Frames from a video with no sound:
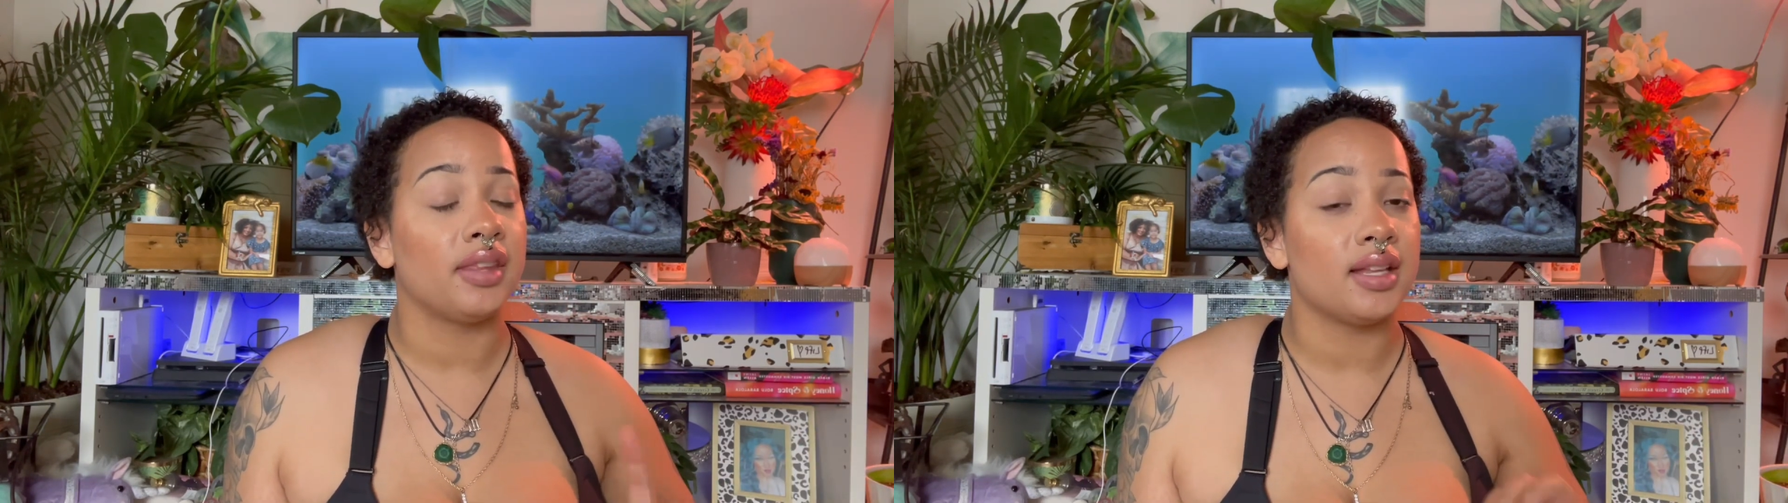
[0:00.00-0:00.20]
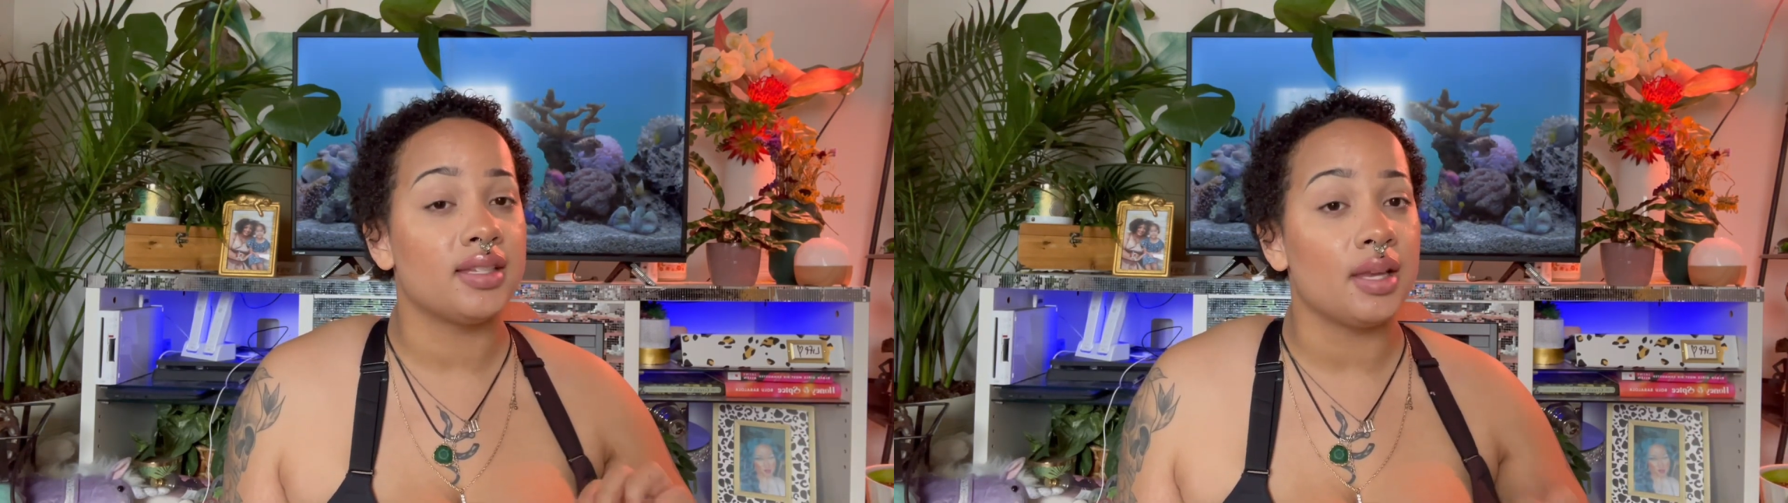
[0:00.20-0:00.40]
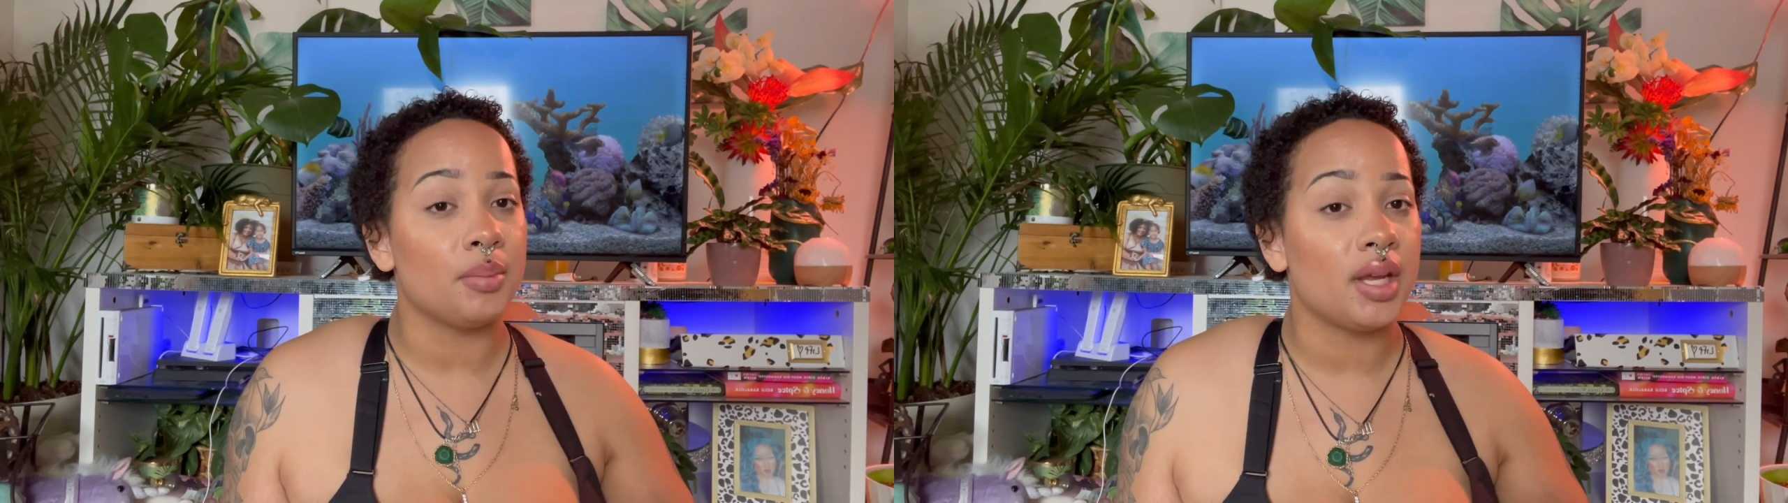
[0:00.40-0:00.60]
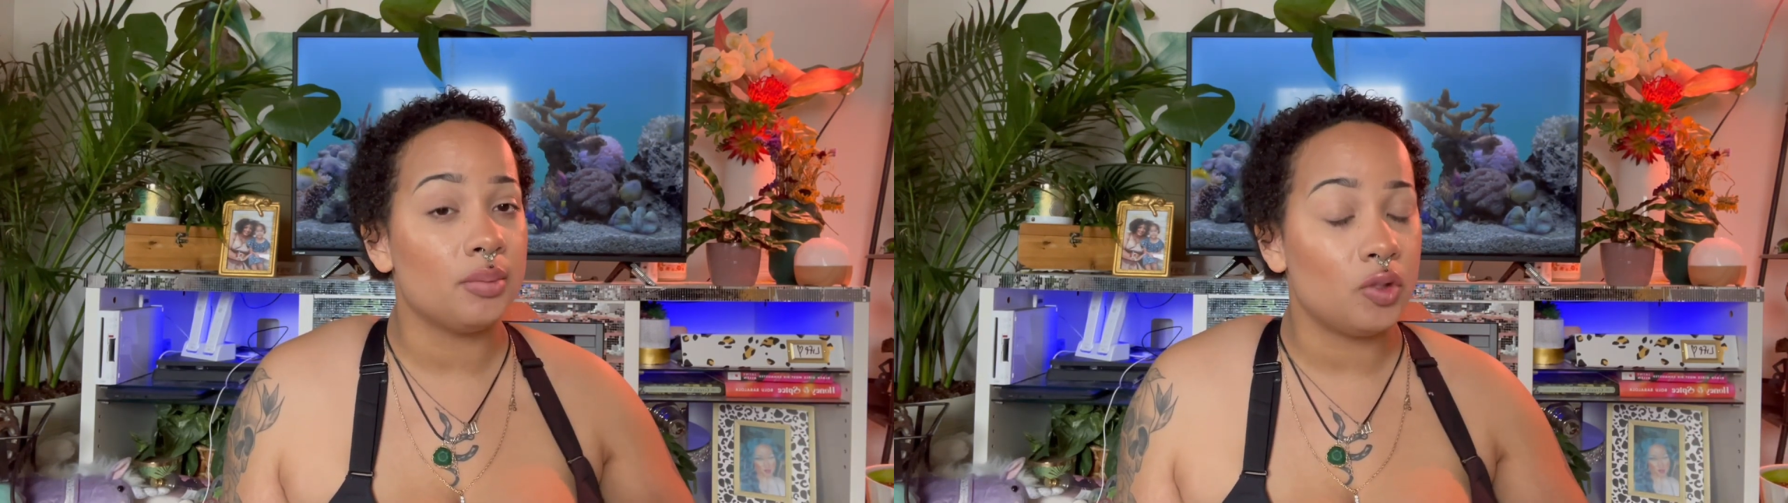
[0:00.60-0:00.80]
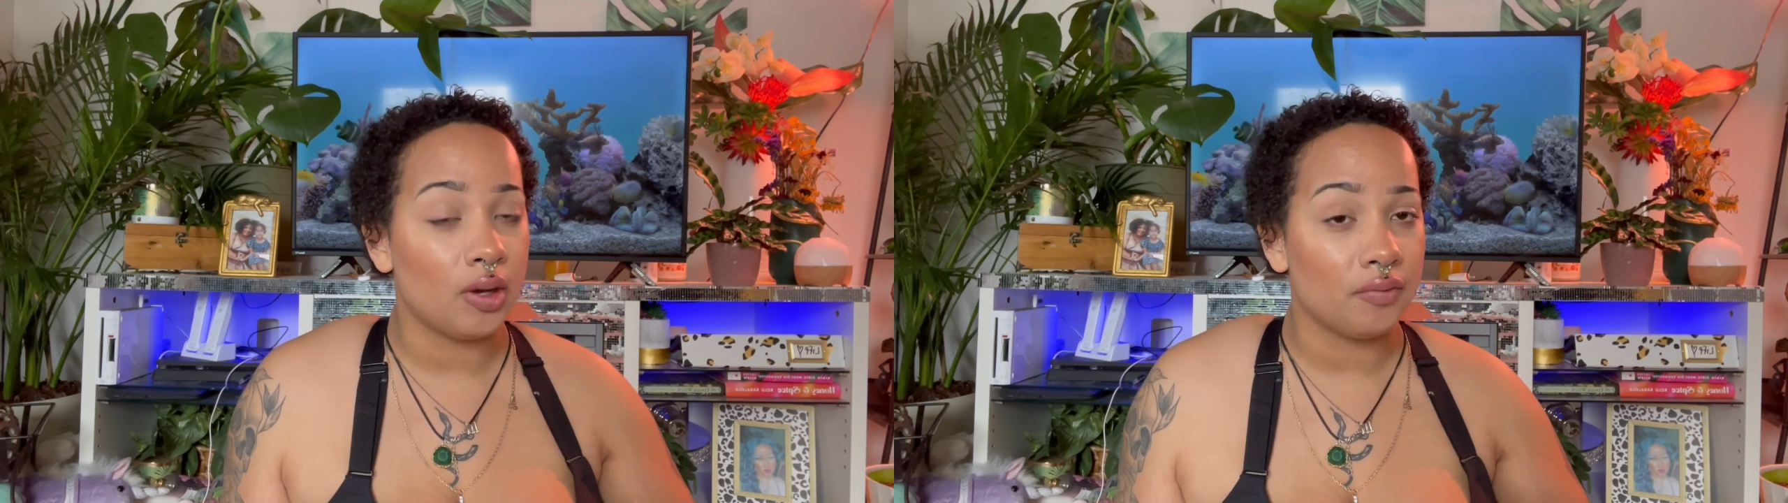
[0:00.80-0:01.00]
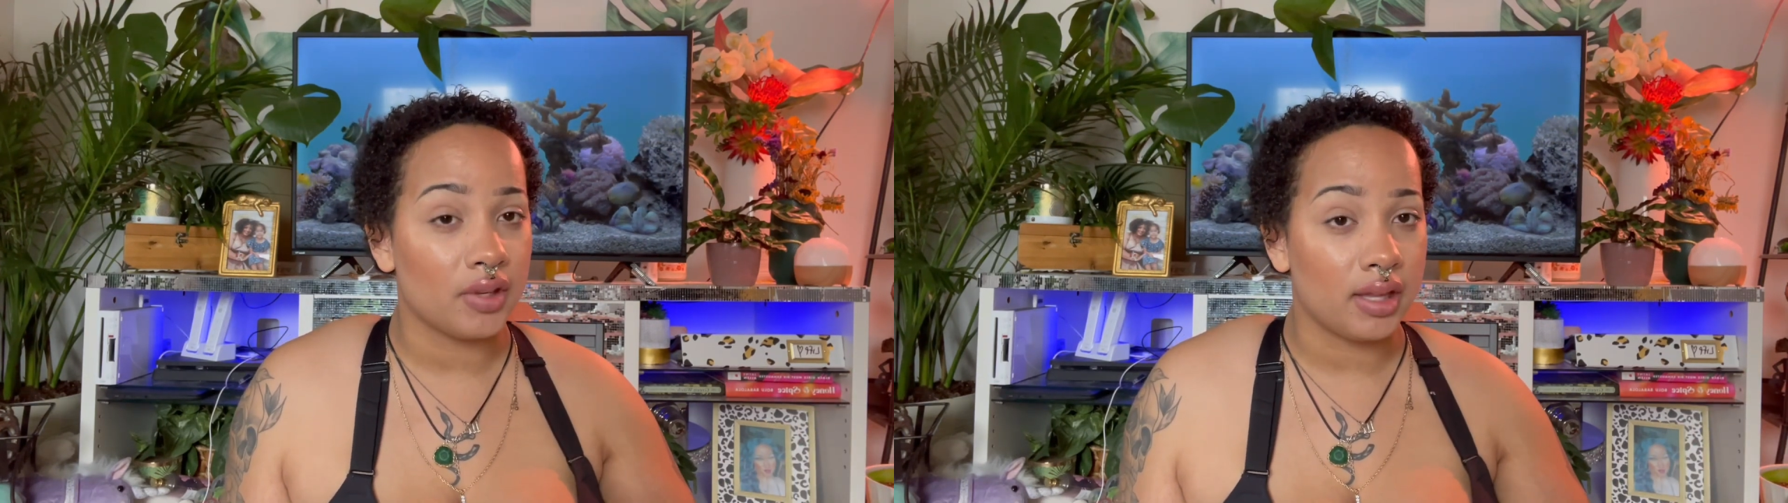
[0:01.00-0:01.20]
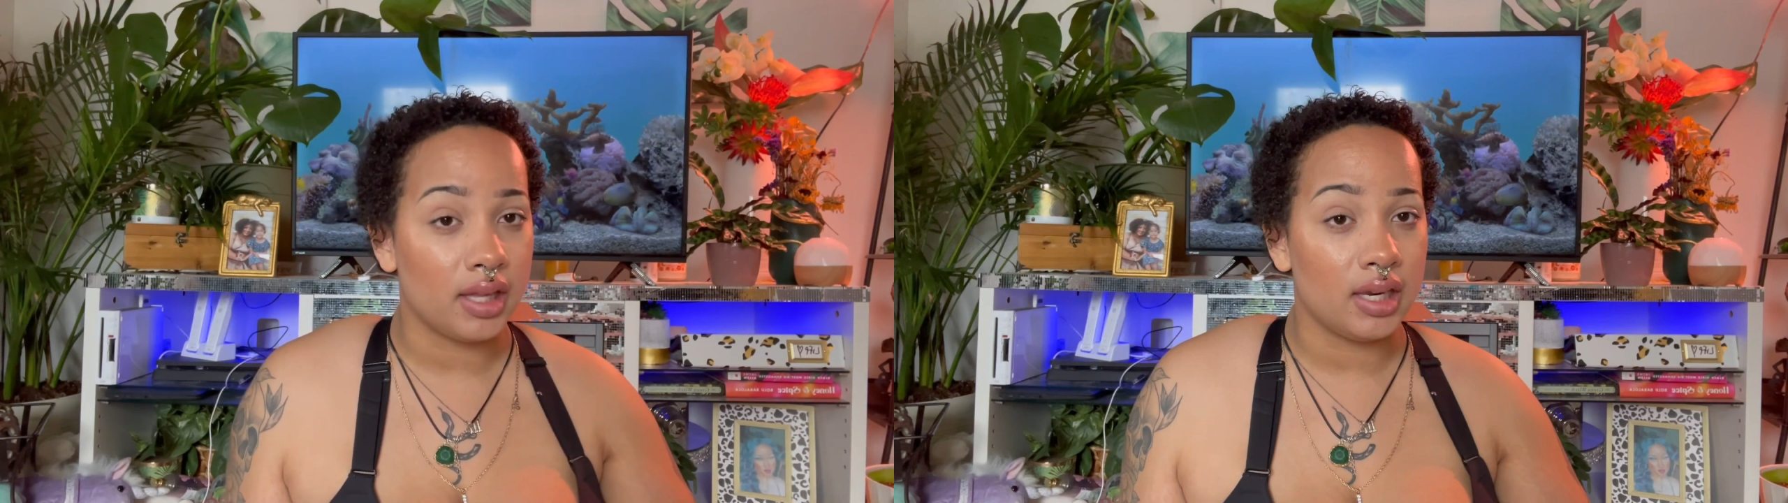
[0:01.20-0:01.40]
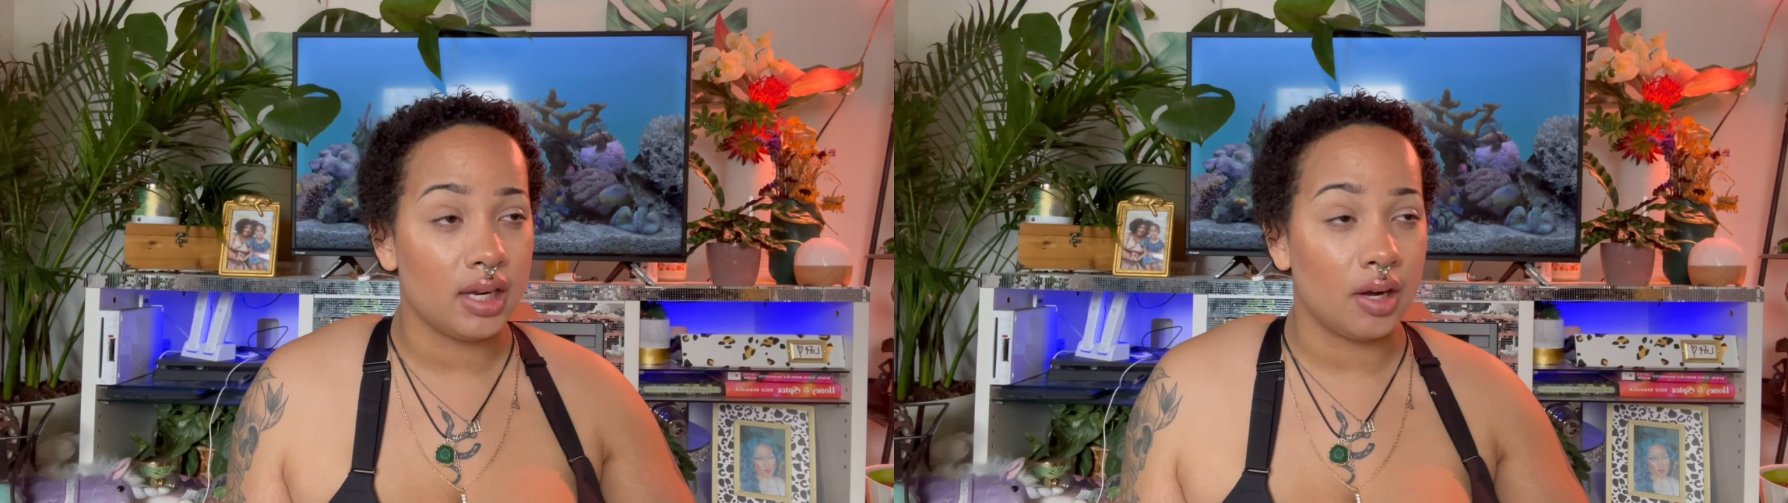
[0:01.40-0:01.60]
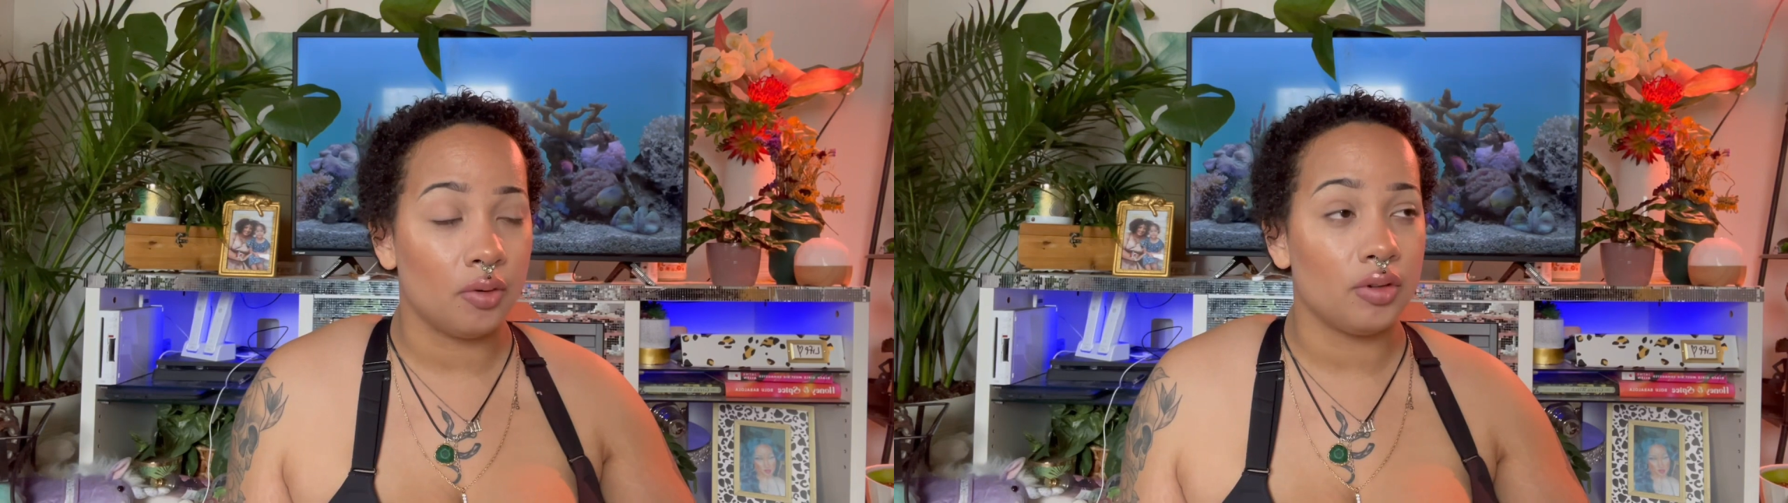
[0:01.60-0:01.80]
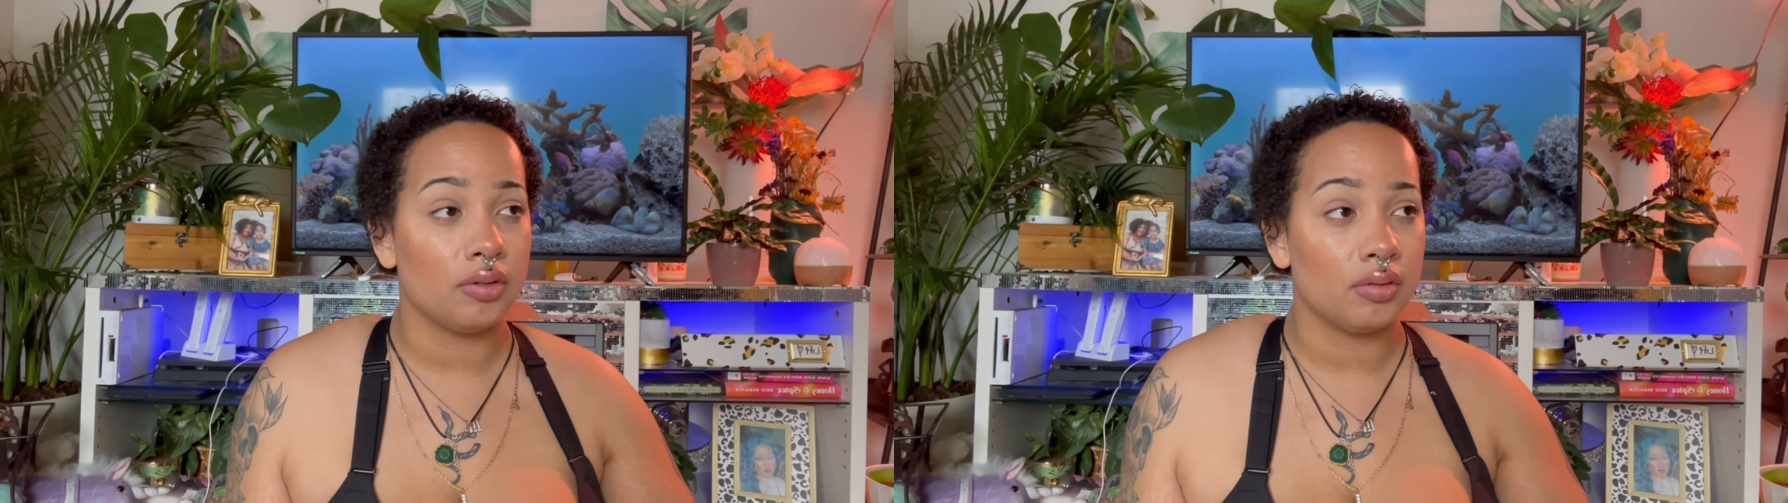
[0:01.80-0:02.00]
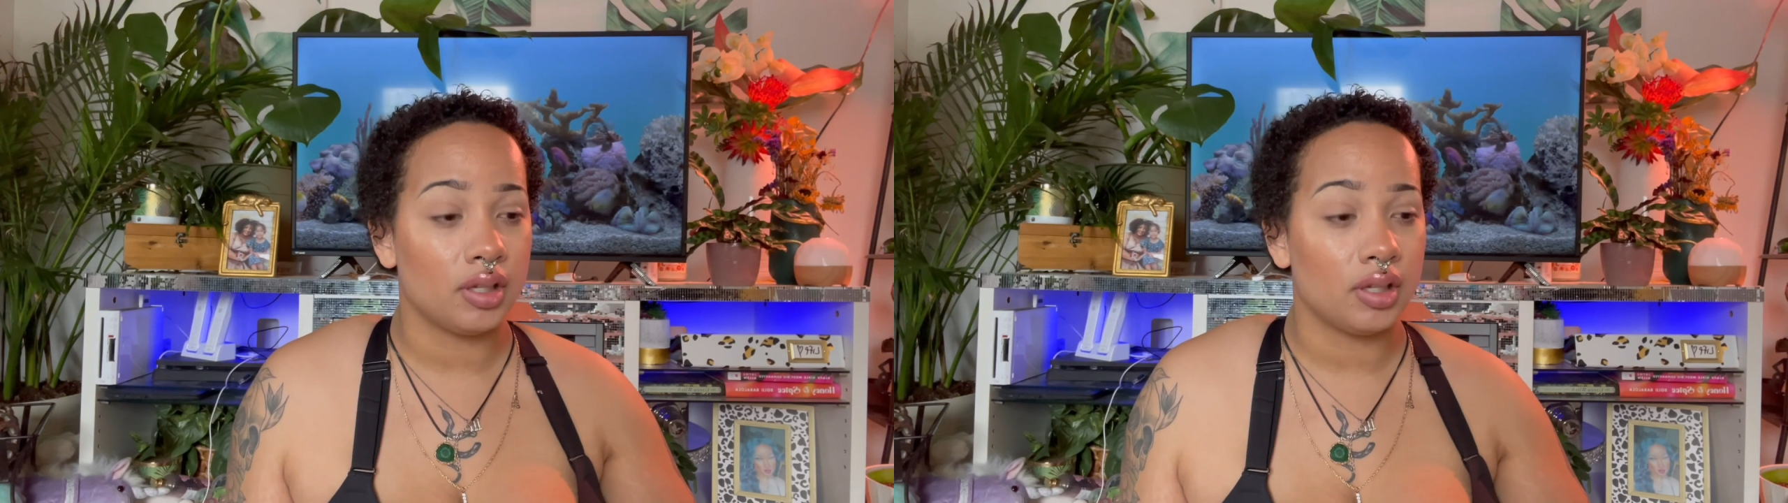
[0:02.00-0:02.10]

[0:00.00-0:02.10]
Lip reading: that sometimes you have to clean it out.